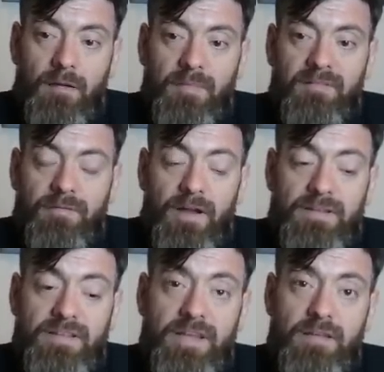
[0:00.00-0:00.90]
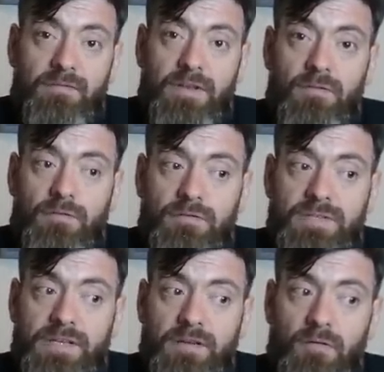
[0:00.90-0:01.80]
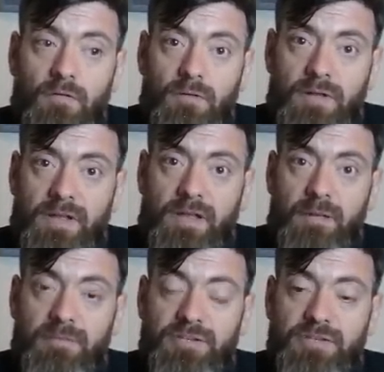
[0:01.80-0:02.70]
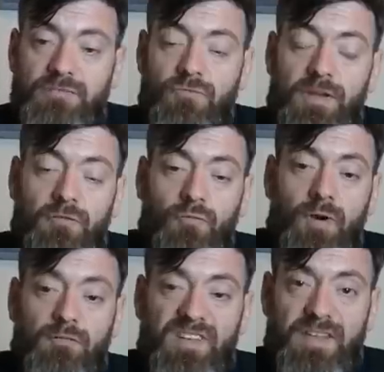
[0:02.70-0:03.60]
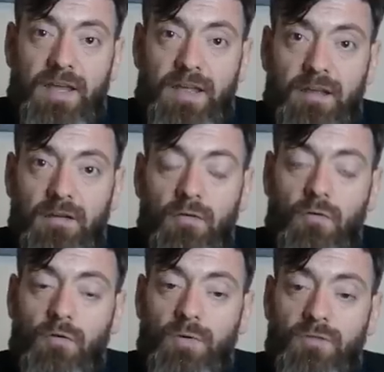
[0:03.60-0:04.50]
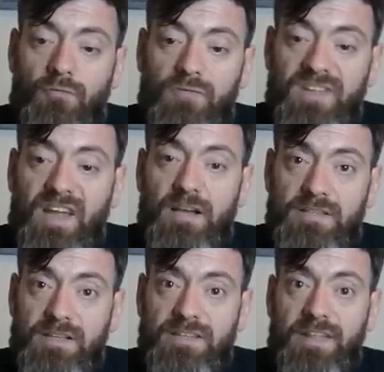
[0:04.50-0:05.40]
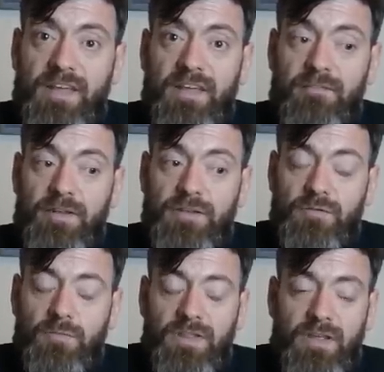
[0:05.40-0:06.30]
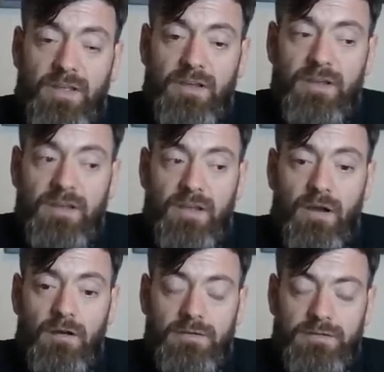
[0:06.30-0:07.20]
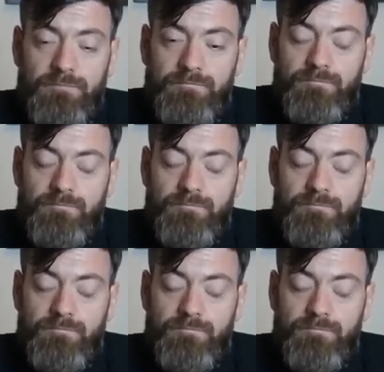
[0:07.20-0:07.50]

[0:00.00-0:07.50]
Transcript: In fact, at the end of the video, you'll see all the images right throughout the day, all the way through to the accident, and then finishing with the cars.